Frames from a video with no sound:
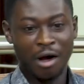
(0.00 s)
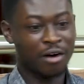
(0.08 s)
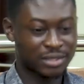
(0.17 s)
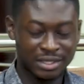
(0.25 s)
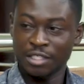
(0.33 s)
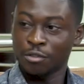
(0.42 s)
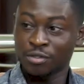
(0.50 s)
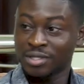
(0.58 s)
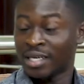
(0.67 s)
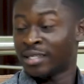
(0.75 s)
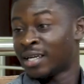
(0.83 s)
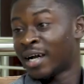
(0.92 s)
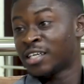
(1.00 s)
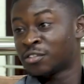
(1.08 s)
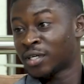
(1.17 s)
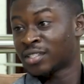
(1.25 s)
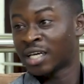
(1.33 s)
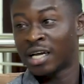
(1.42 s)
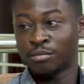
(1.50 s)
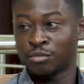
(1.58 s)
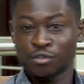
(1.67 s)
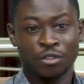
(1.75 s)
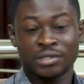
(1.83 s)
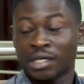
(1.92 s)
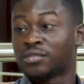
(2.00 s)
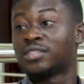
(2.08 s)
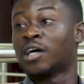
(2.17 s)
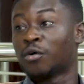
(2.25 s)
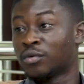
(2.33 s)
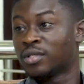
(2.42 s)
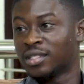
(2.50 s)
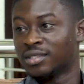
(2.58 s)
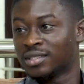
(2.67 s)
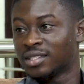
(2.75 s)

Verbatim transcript: whilst they use the, that extra time to sort out their own things.